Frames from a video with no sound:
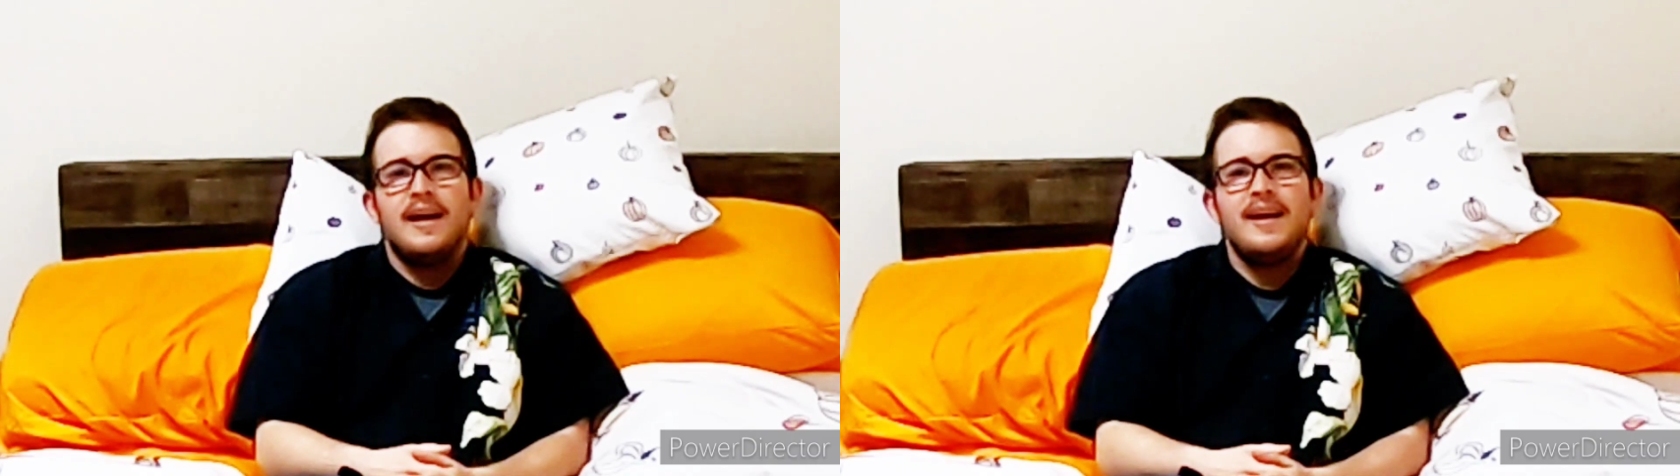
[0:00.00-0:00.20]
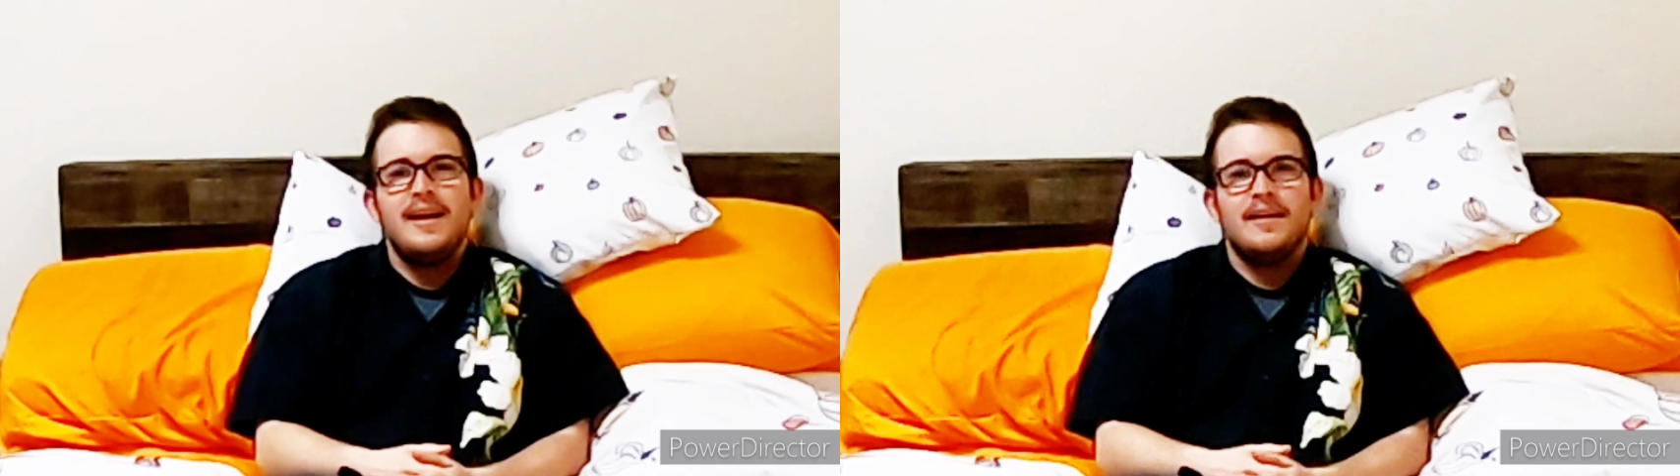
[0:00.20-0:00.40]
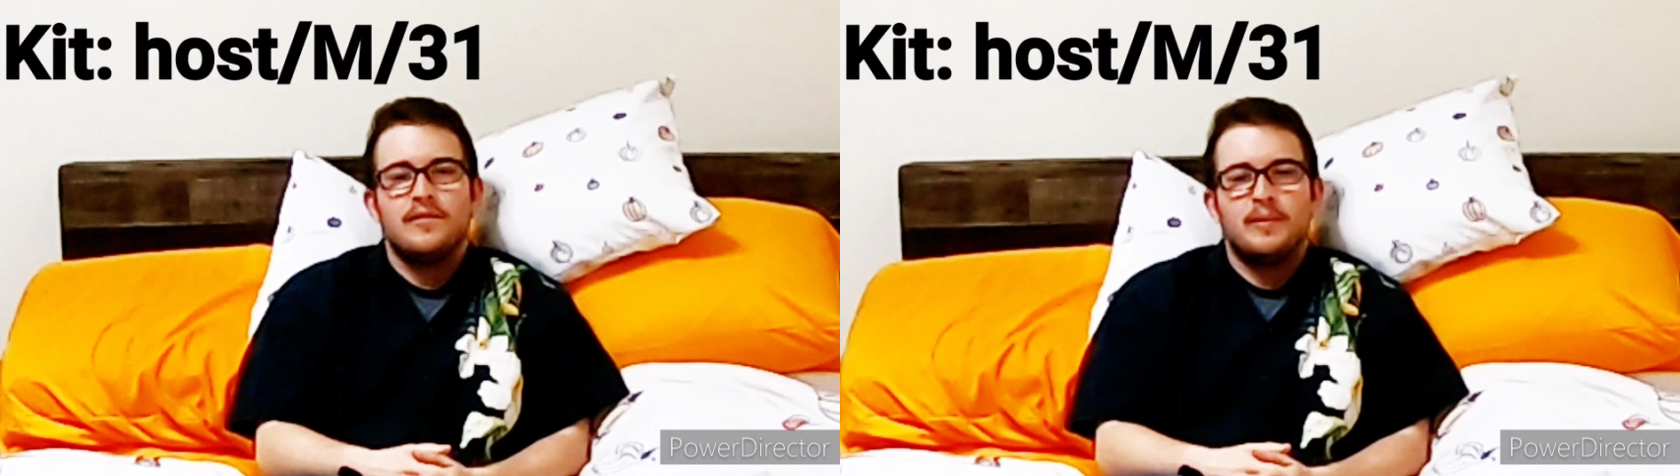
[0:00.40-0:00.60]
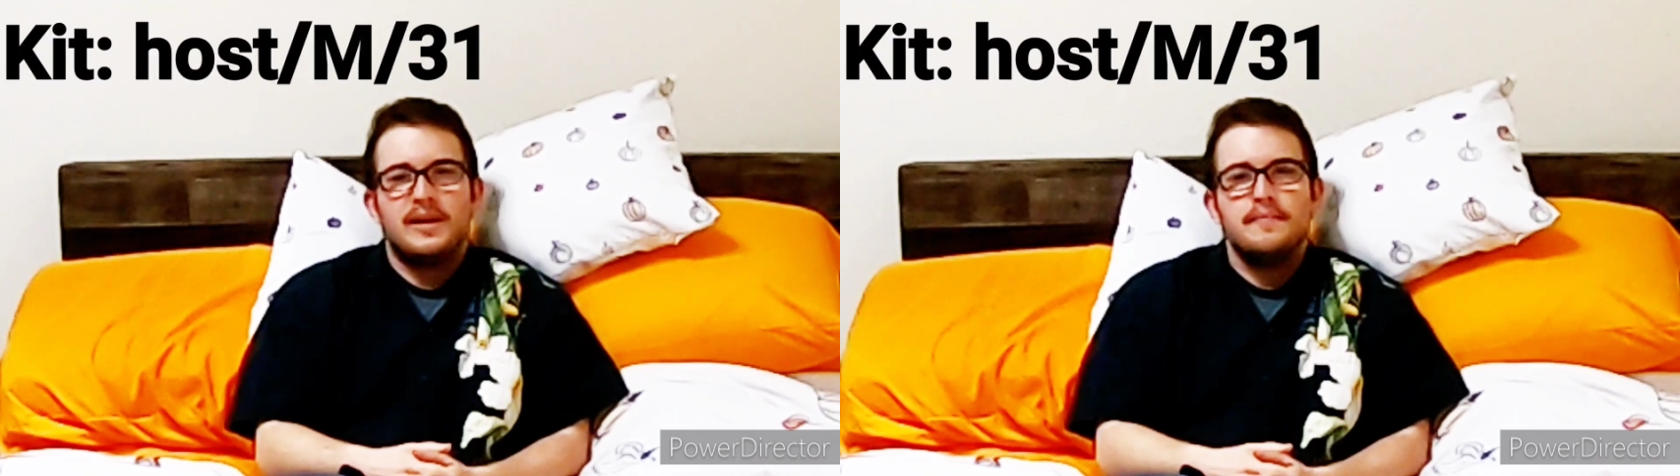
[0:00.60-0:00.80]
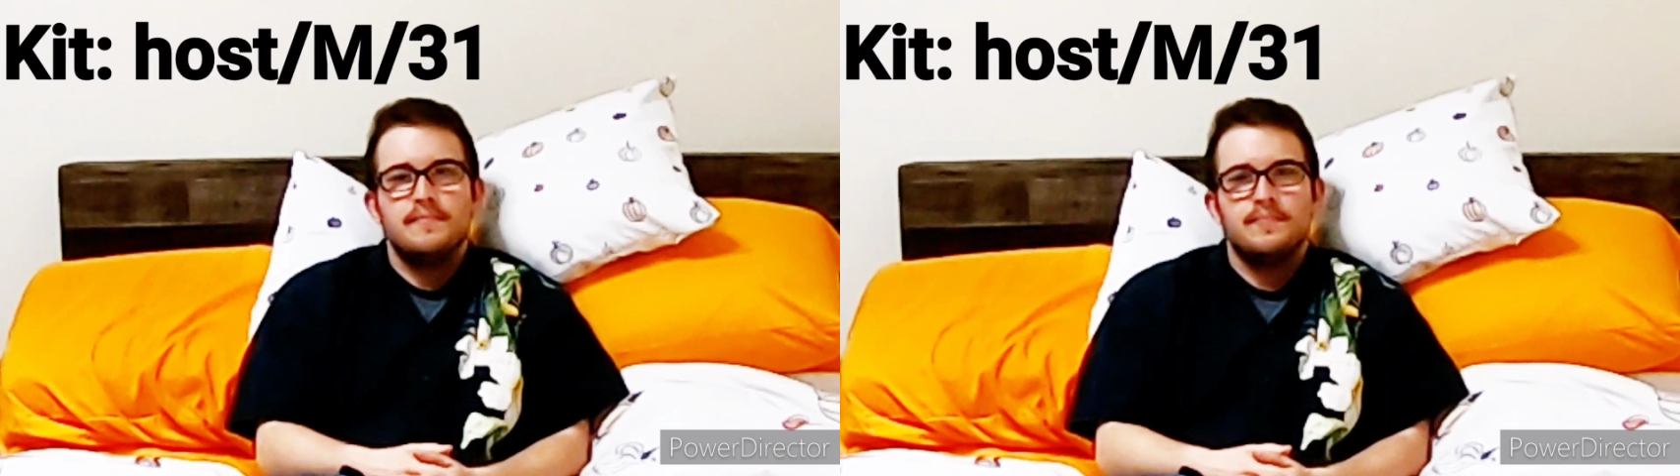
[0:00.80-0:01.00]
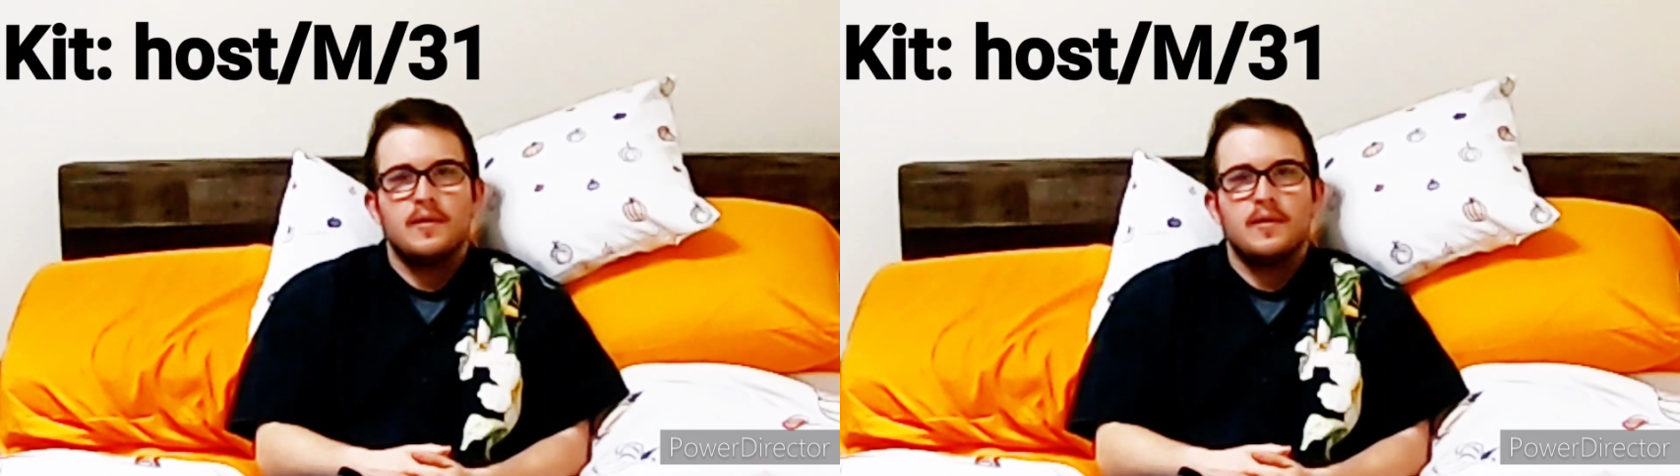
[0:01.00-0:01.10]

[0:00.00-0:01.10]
Hey everybody!